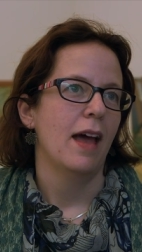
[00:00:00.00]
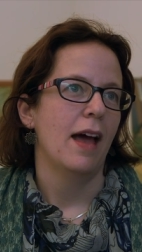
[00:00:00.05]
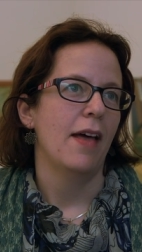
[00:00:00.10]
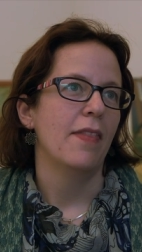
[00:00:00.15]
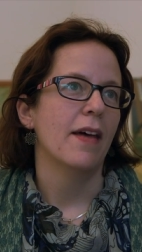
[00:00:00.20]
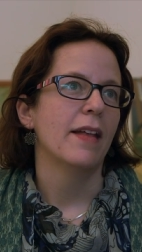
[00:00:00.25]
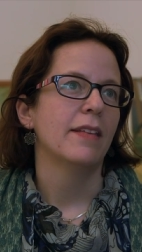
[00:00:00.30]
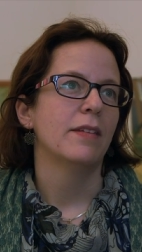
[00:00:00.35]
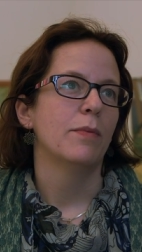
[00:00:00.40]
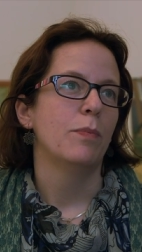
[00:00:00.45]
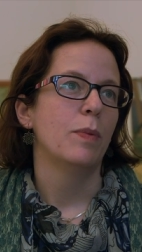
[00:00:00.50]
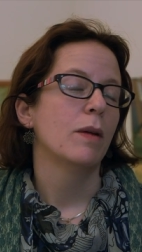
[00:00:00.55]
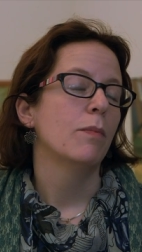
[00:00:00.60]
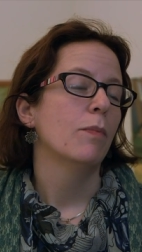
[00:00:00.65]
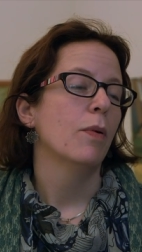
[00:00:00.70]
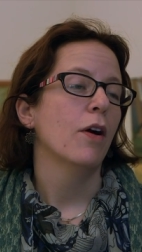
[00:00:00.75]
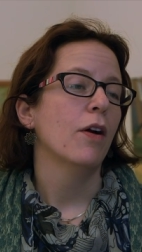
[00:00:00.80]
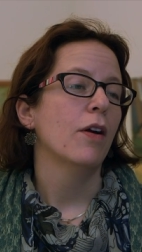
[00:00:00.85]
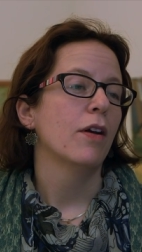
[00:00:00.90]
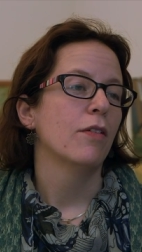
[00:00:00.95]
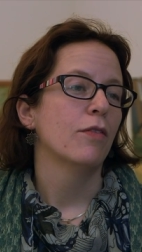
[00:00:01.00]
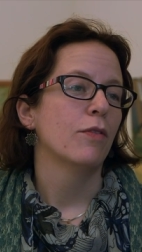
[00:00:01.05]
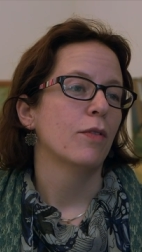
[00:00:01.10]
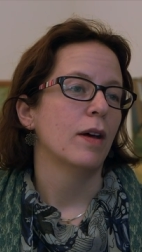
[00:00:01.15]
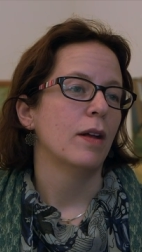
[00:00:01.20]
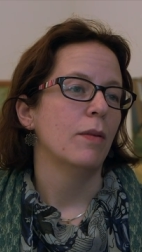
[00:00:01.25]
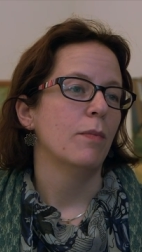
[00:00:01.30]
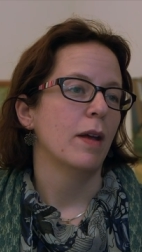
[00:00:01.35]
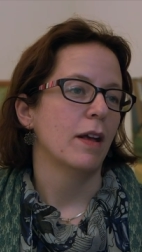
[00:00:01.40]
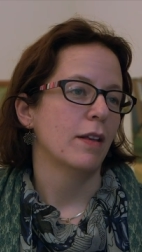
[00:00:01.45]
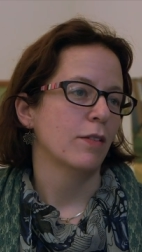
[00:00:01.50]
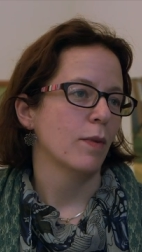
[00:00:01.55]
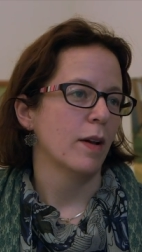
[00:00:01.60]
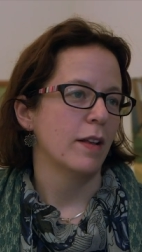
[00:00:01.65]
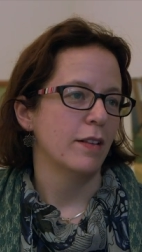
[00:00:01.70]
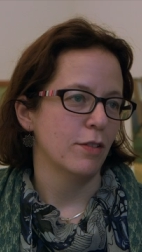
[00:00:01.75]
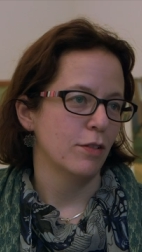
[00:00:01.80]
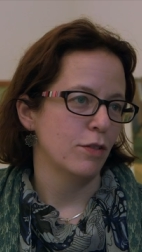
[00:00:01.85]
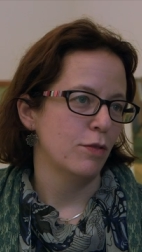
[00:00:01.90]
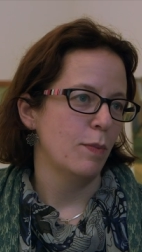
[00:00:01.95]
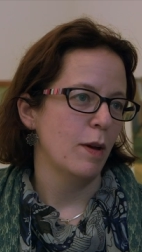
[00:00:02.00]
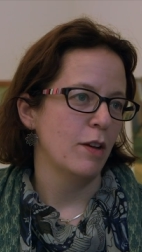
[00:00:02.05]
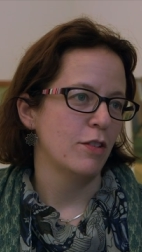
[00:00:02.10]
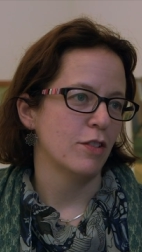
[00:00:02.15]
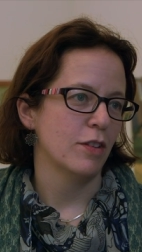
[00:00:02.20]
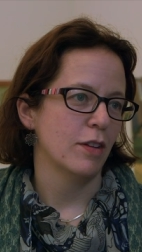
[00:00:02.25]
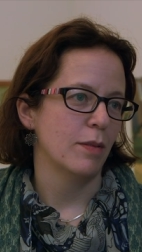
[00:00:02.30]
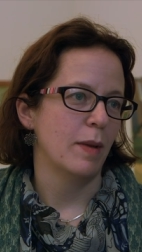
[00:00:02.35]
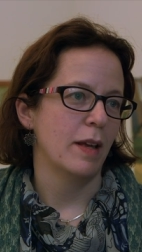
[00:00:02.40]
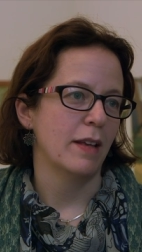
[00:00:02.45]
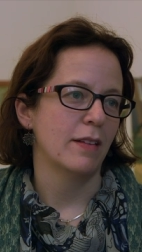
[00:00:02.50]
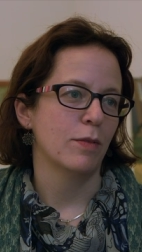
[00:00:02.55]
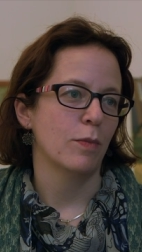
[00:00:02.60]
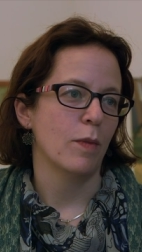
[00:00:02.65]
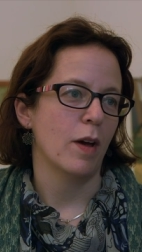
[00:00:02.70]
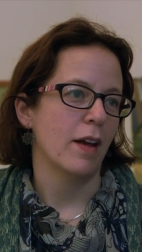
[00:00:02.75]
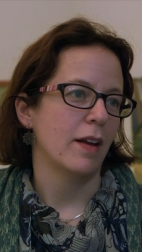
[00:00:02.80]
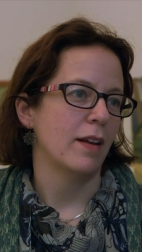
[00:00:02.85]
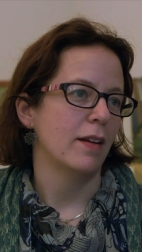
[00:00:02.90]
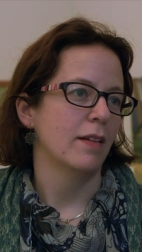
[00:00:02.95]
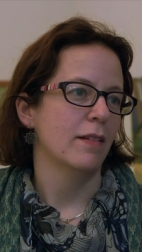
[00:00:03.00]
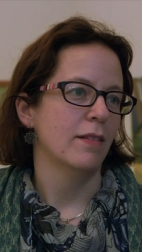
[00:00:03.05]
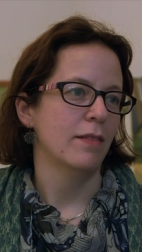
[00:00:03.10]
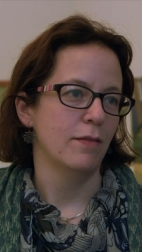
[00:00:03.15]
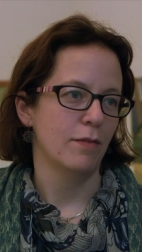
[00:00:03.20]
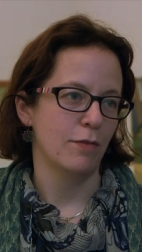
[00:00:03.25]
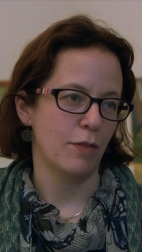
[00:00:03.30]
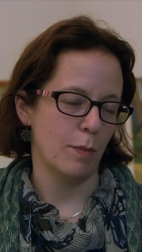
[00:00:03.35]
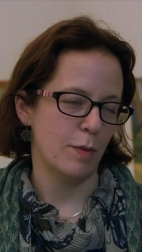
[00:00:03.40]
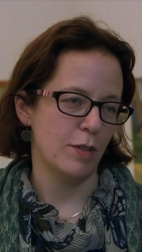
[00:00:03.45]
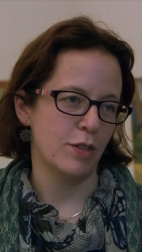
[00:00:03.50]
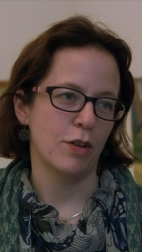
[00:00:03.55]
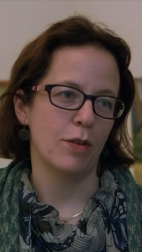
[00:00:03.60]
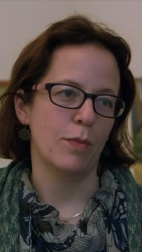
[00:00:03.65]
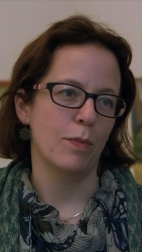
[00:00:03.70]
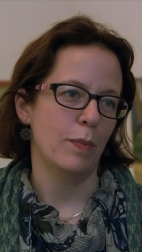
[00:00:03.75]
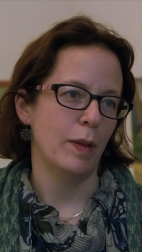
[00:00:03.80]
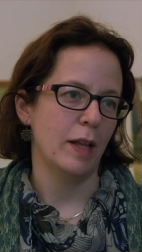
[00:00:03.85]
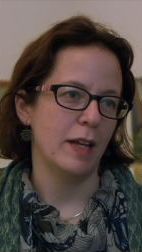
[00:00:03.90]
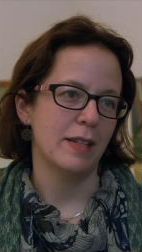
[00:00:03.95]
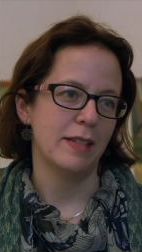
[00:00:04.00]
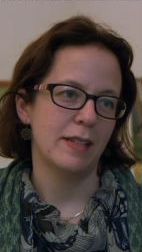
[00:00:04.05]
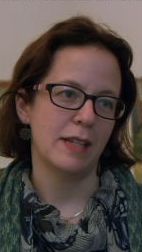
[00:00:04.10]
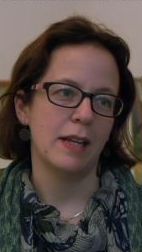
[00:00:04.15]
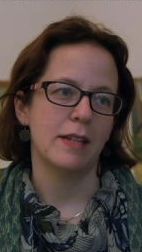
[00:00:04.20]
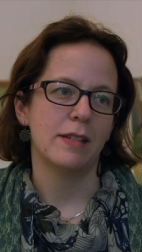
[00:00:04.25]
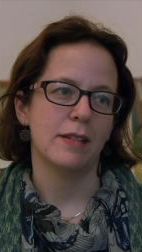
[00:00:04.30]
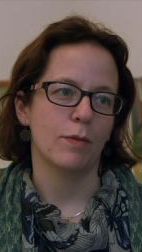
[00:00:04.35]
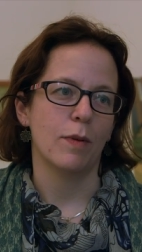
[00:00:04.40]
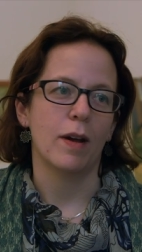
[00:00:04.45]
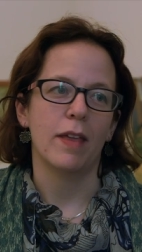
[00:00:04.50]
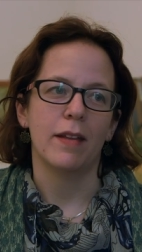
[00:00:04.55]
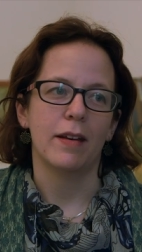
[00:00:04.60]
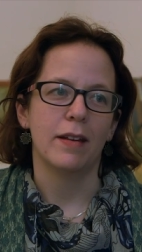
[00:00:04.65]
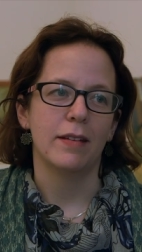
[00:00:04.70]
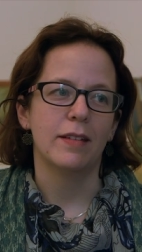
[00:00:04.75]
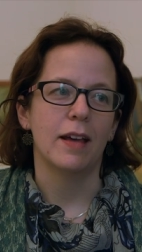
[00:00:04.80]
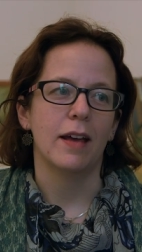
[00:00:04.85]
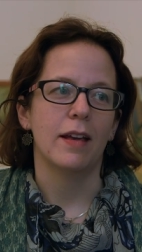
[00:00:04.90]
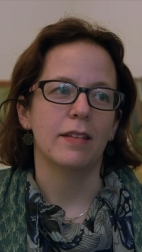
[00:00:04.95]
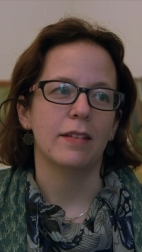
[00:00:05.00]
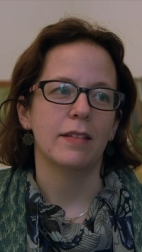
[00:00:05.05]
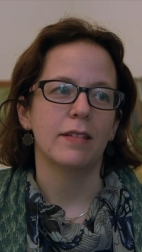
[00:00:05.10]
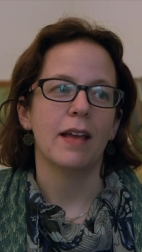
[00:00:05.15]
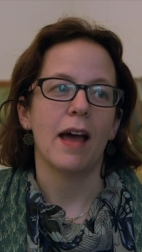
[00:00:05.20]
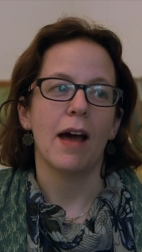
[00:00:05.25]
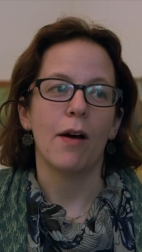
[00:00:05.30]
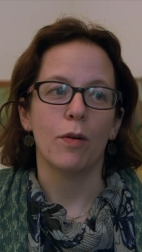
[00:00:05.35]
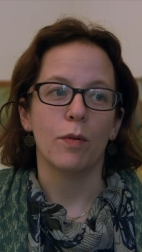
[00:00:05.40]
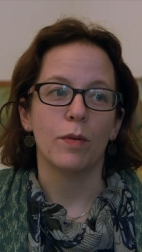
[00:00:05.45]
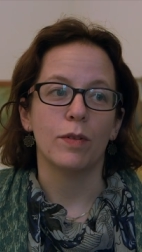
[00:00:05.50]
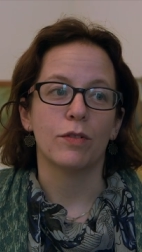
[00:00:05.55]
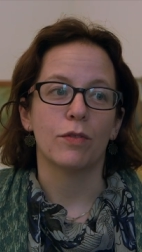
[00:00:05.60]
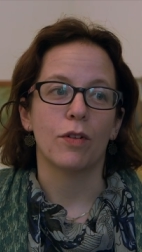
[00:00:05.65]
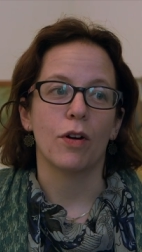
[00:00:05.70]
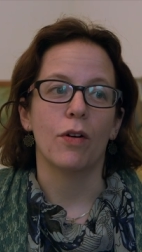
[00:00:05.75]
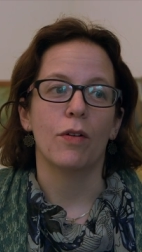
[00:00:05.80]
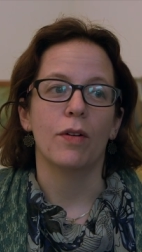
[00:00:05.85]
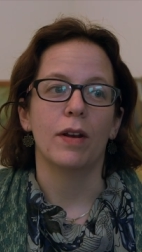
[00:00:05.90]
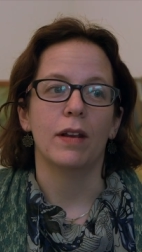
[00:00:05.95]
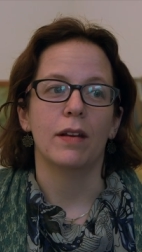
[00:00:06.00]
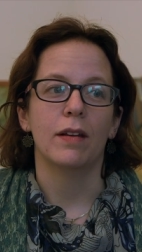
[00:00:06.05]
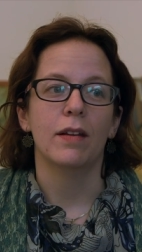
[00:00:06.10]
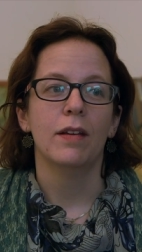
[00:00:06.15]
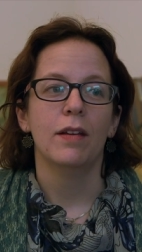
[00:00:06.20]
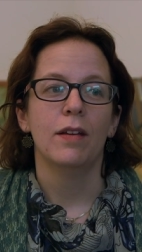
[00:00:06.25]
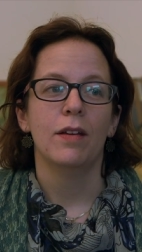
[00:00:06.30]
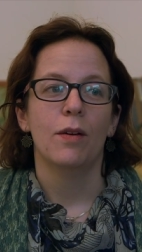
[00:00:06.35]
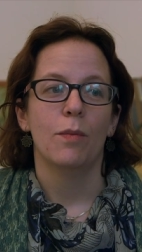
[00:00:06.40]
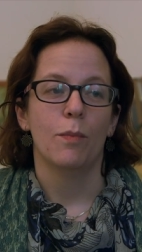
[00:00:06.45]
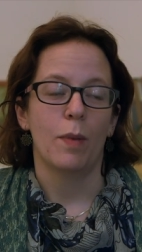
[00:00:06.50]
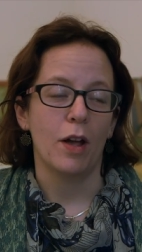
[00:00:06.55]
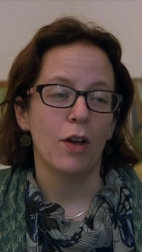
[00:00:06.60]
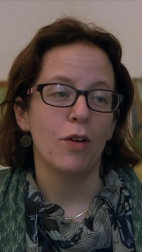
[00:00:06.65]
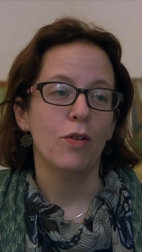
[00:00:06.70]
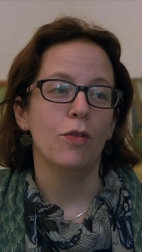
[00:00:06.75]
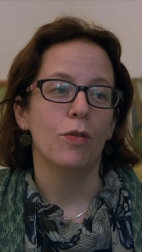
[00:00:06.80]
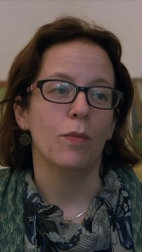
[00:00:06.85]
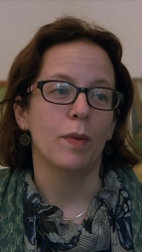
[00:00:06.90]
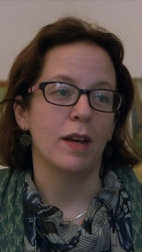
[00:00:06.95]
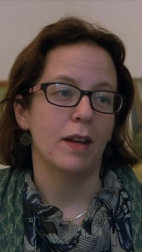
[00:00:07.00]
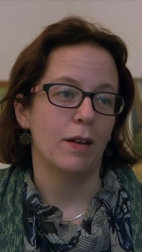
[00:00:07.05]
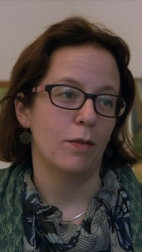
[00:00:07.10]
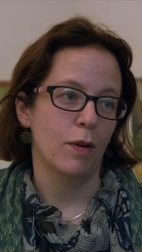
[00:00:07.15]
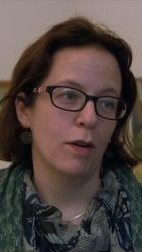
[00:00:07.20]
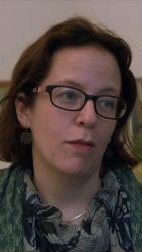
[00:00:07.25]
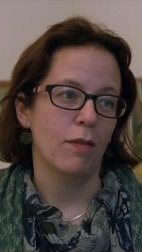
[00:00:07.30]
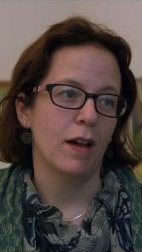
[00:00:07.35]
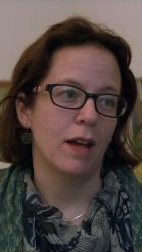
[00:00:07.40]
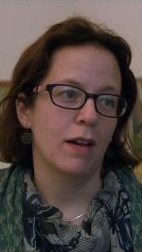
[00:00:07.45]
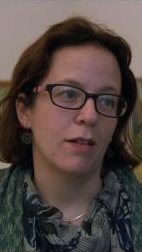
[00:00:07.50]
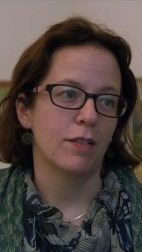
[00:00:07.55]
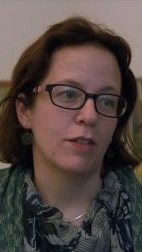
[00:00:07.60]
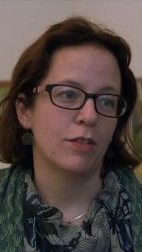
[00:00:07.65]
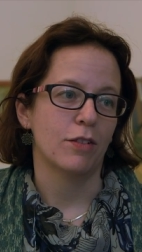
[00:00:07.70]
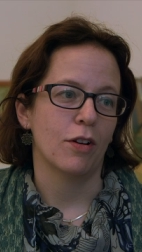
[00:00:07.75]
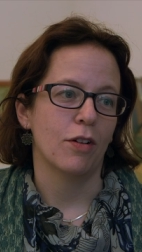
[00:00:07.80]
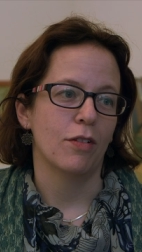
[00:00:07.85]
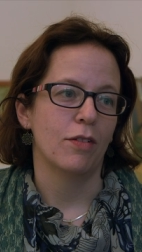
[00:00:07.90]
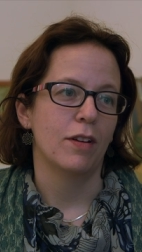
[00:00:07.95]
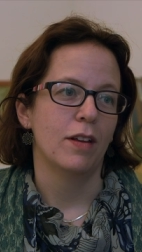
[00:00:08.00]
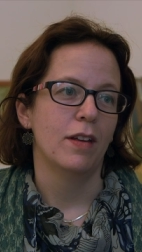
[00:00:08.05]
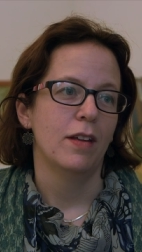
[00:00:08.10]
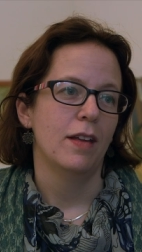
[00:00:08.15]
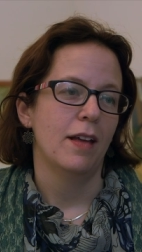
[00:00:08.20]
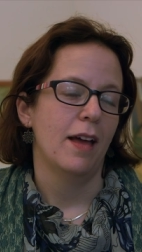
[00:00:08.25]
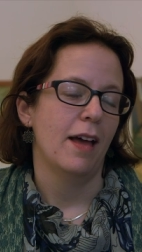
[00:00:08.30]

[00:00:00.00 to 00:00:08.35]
And that's a big part of what makes wine so special and makes wine from a certain place taste the way that it does is how it was grown and by whom and in what way it was grown.